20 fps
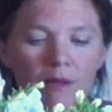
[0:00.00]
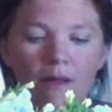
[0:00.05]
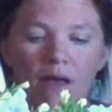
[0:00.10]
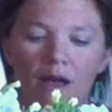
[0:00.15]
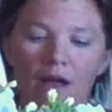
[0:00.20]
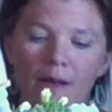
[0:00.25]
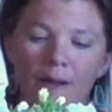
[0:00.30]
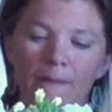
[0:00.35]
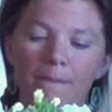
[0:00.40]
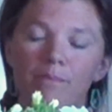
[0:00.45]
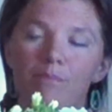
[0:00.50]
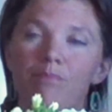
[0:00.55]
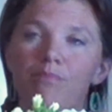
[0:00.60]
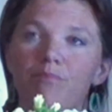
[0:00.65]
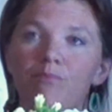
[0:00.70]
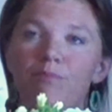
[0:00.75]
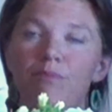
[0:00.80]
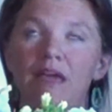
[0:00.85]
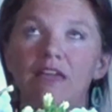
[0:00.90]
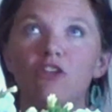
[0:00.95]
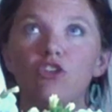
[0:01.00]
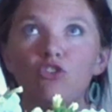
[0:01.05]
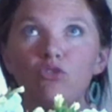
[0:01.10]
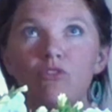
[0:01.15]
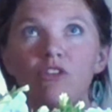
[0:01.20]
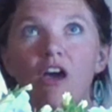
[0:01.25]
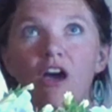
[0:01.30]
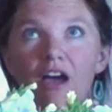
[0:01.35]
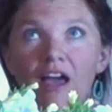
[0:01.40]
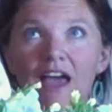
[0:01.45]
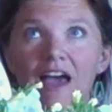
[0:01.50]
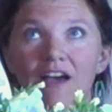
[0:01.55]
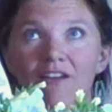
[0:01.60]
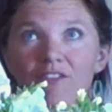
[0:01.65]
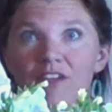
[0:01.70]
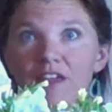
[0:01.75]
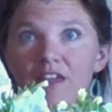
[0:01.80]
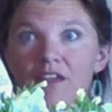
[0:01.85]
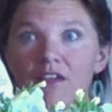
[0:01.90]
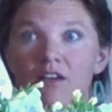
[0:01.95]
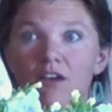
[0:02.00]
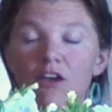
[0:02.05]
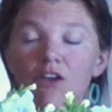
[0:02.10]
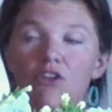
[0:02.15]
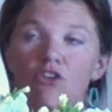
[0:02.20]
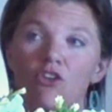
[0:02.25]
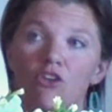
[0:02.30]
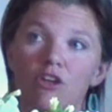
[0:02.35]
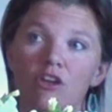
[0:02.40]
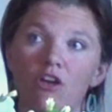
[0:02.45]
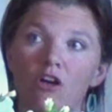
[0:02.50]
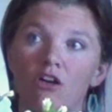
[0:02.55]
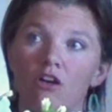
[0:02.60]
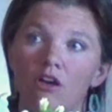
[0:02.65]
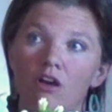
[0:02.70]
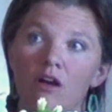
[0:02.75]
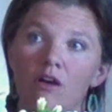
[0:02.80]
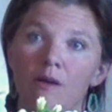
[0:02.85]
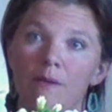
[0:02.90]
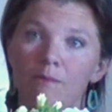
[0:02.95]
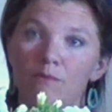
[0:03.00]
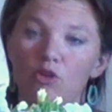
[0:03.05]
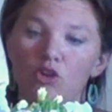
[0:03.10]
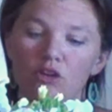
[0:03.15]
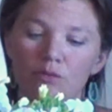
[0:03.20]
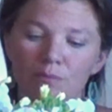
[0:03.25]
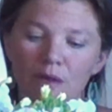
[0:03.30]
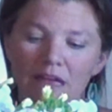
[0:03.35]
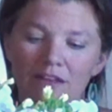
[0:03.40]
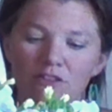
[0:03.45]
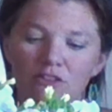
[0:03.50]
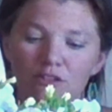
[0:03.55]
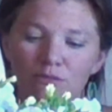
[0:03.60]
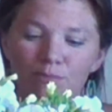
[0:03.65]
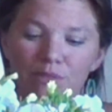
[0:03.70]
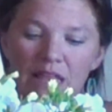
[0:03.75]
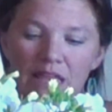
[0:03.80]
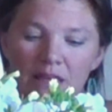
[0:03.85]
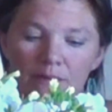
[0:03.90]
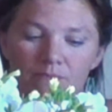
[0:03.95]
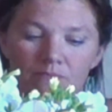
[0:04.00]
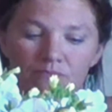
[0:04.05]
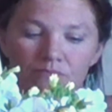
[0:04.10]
by you not having a good bad split?